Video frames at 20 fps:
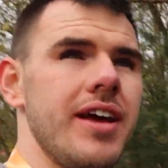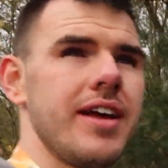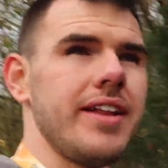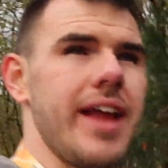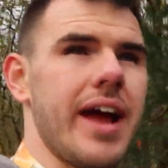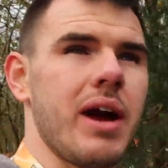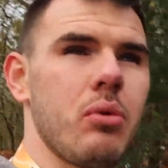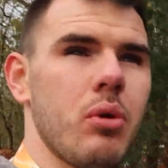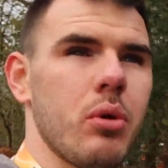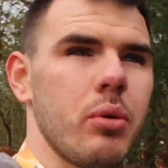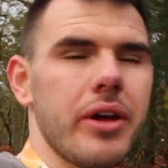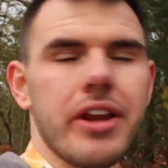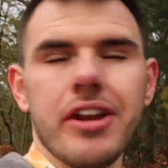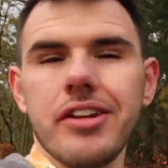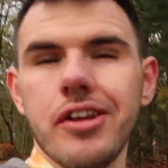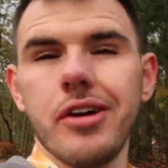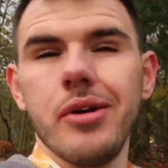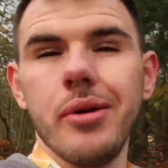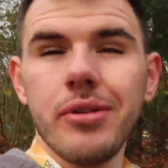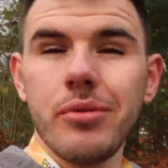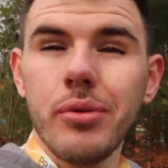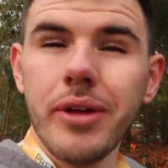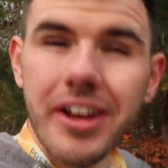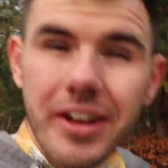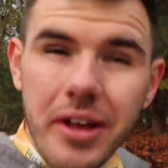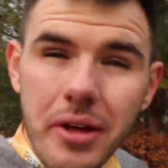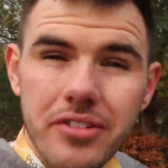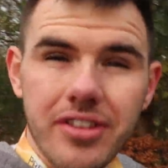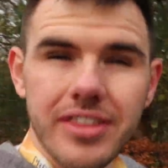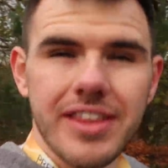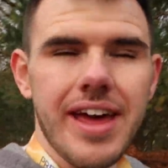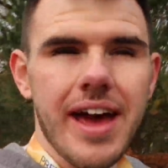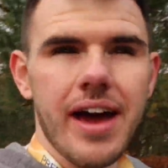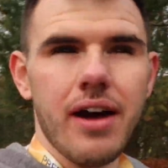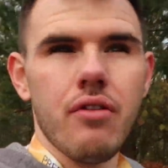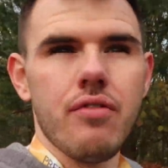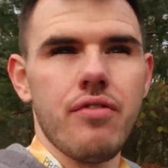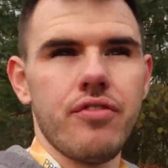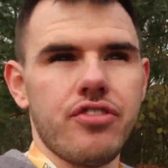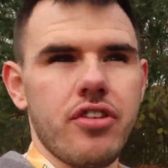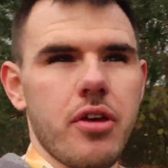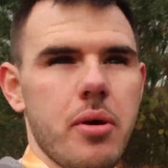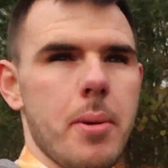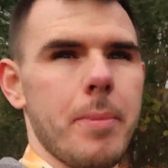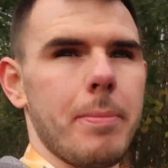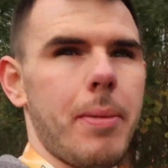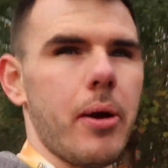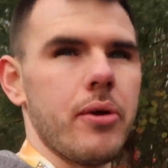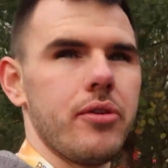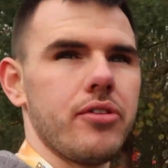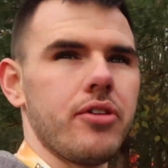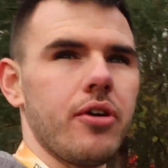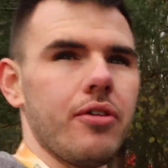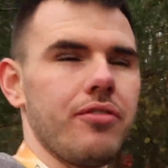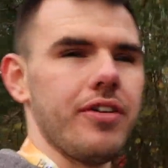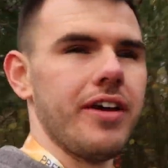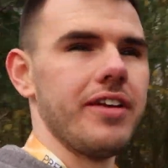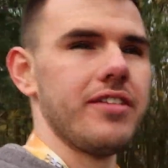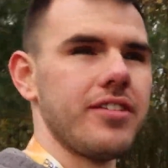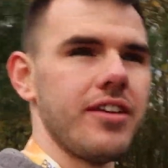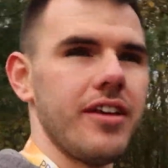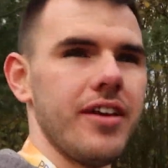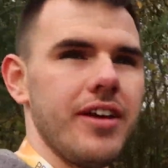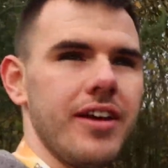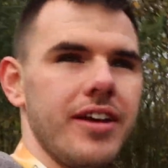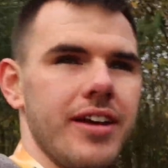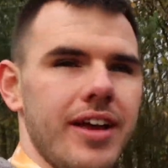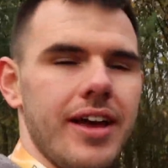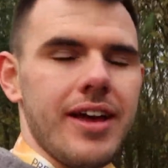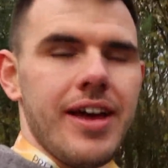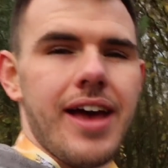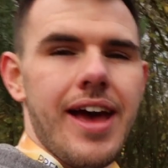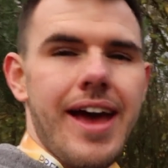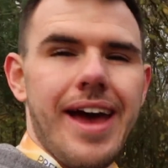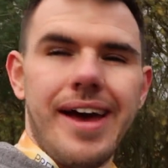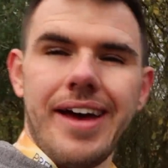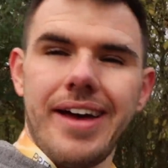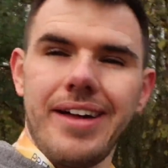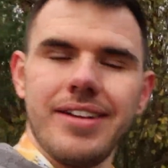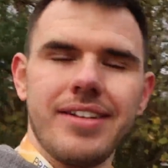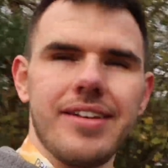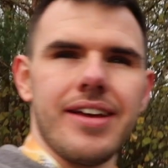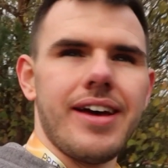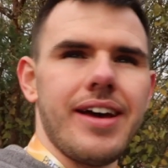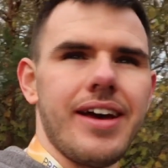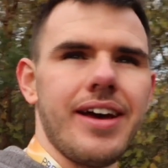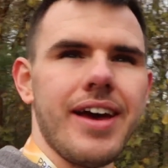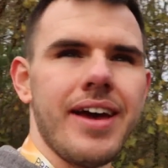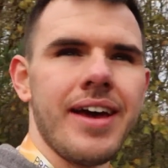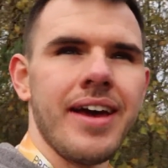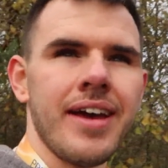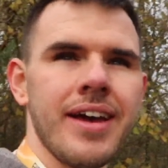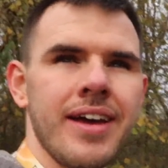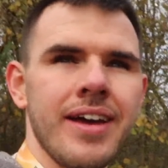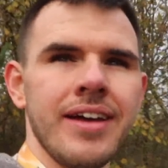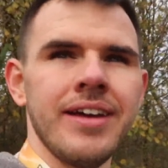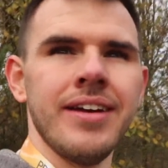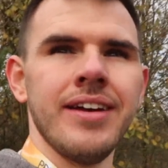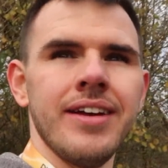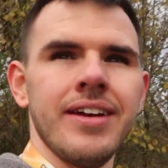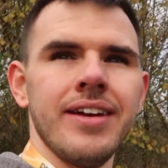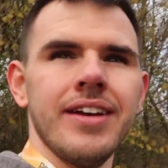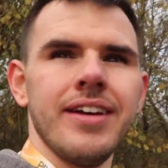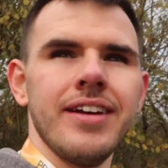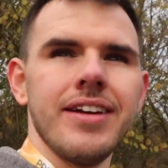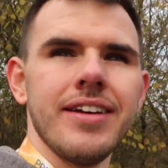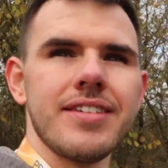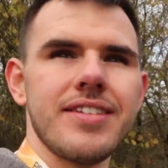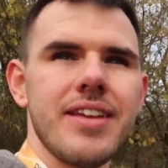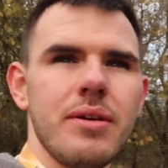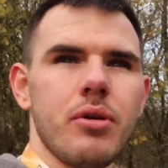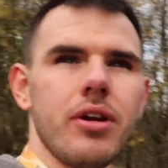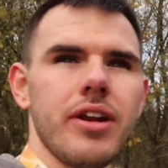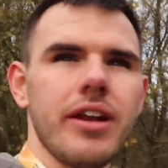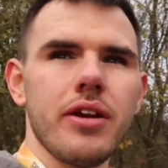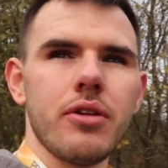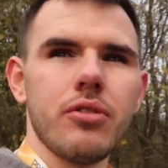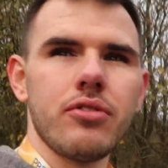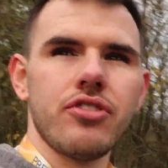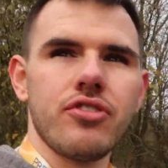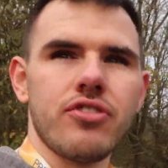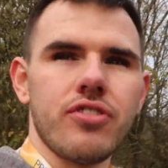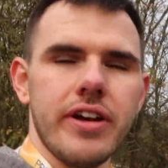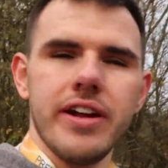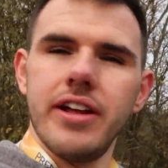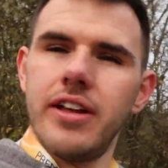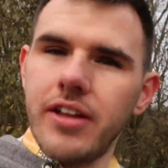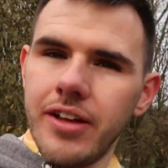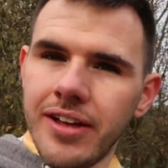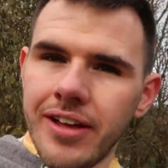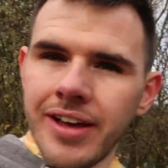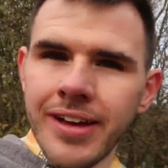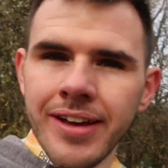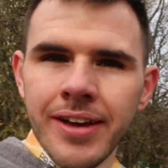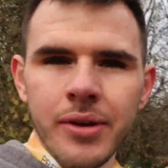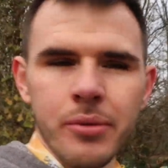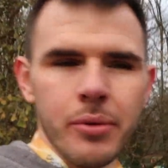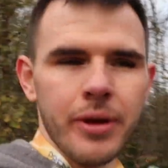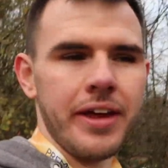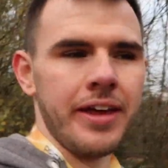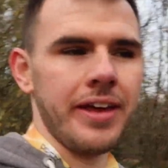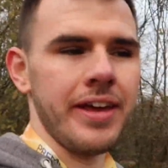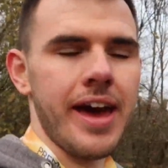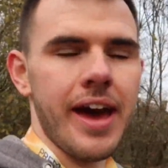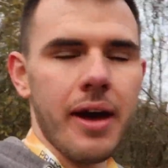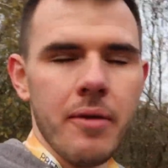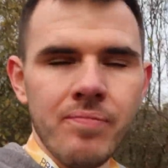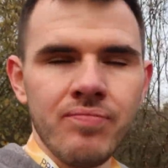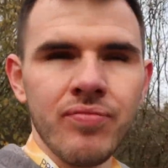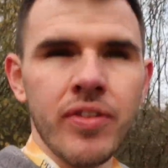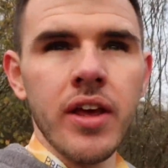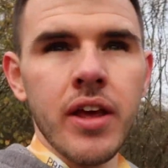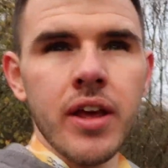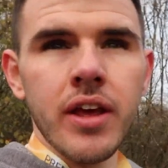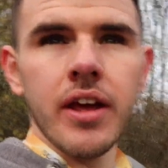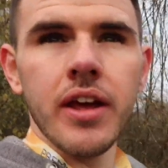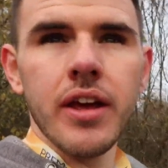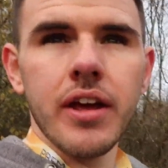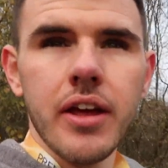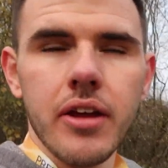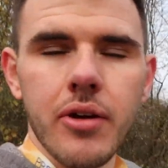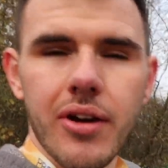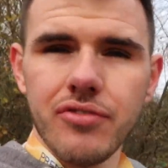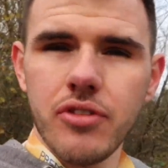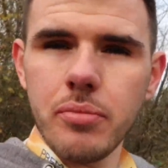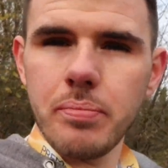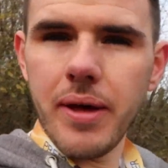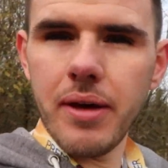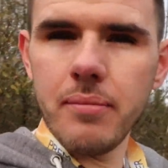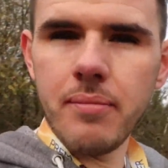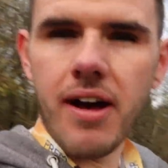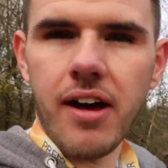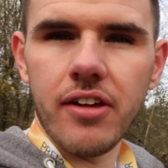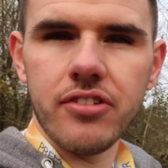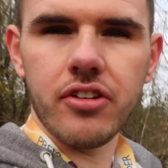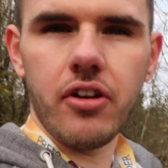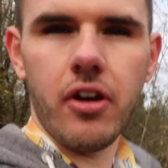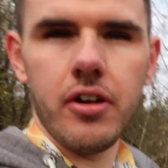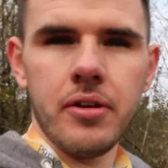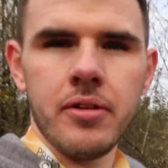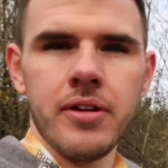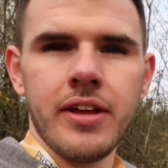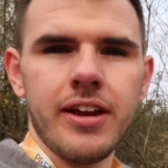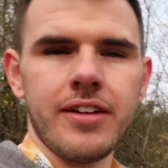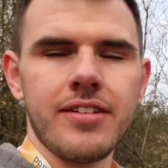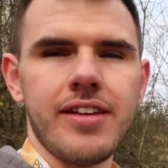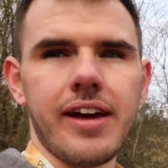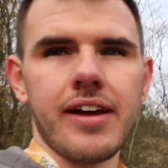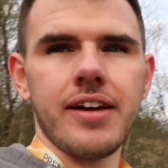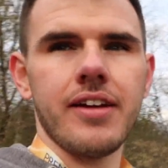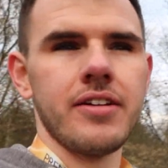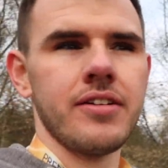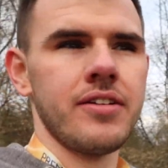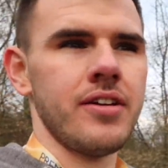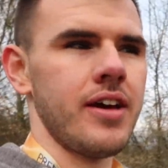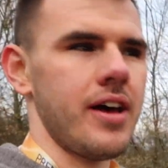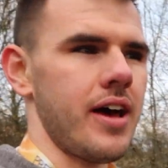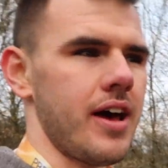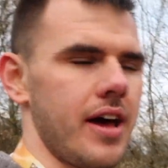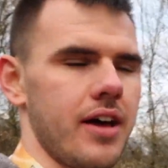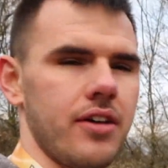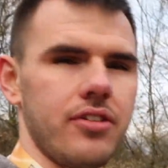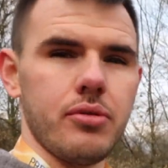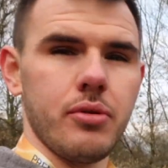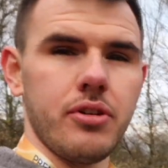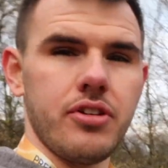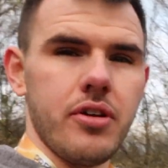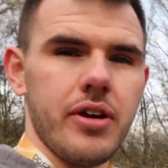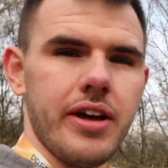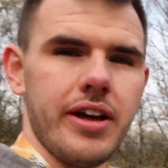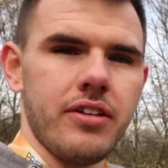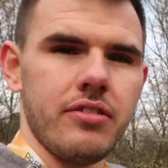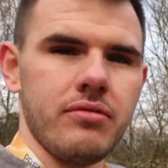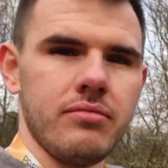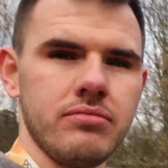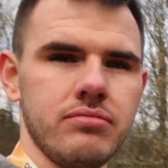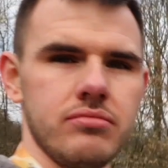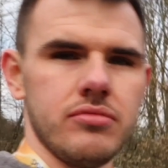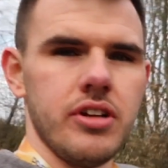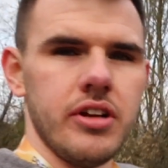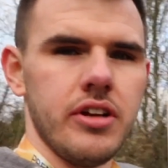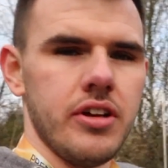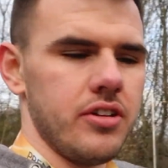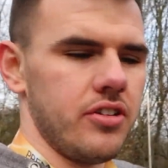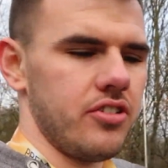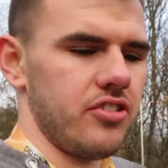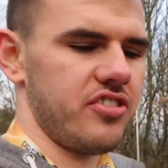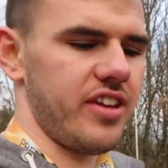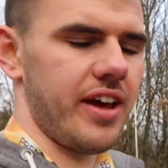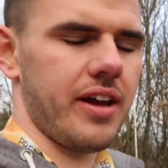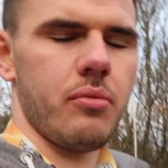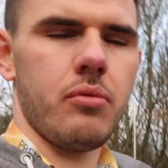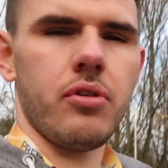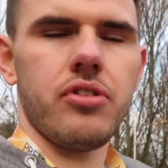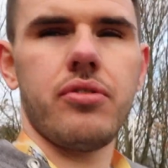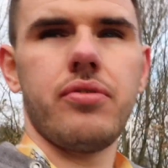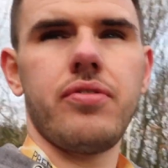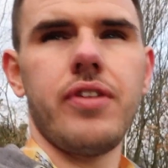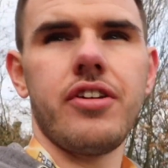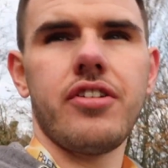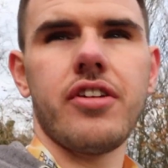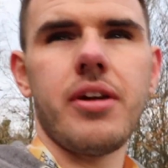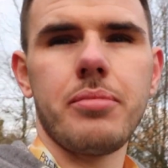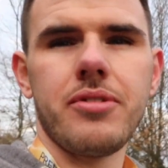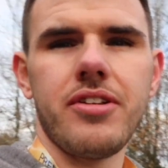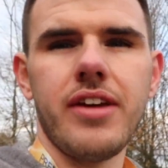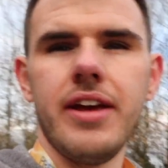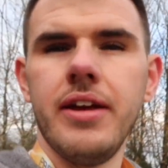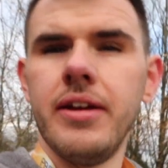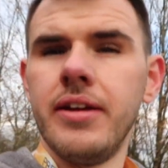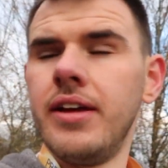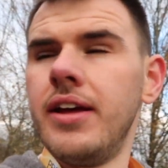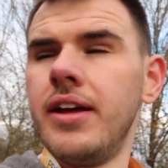Now what we're going to do is we're going to go to the Elves post office and see what little treat we can get. You have to put a mask on in a second, so we'll do it in just a second once we finish a cup of tea.